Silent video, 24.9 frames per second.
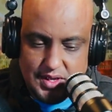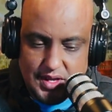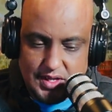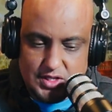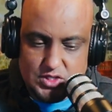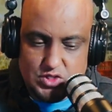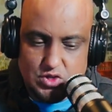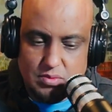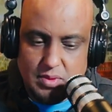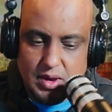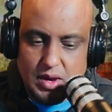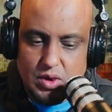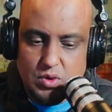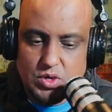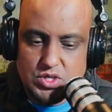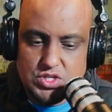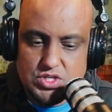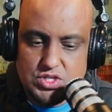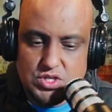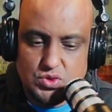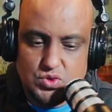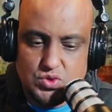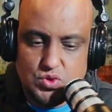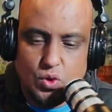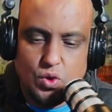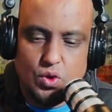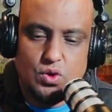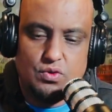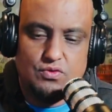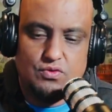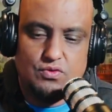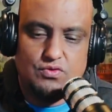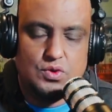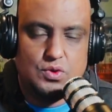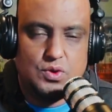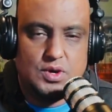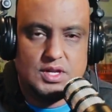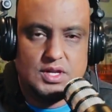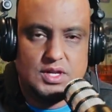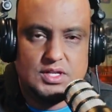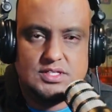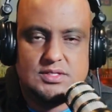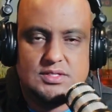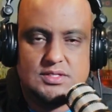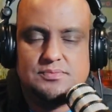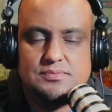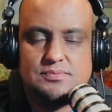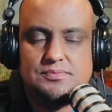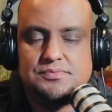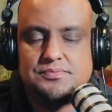And so my question to all of you
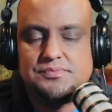is,